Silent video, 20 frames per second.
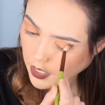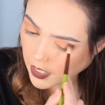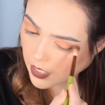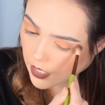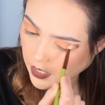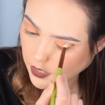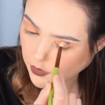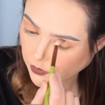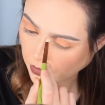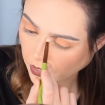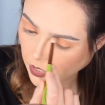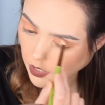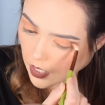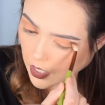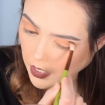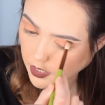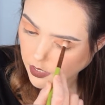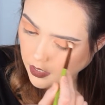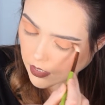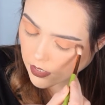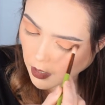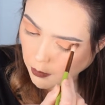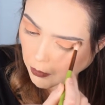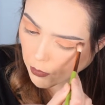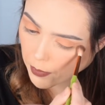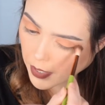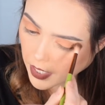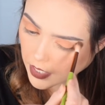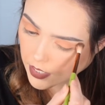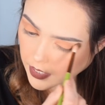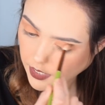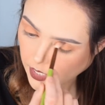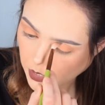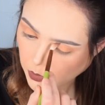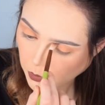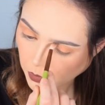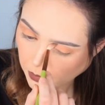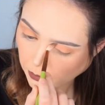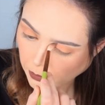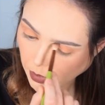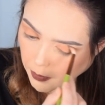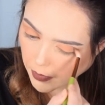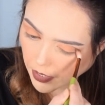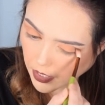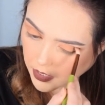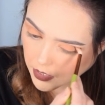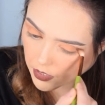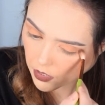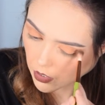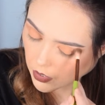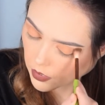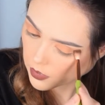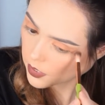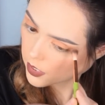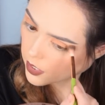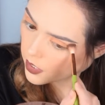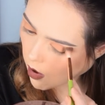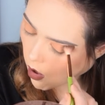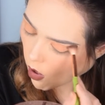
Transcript: and it's for a double bed because that's what my bed is currently.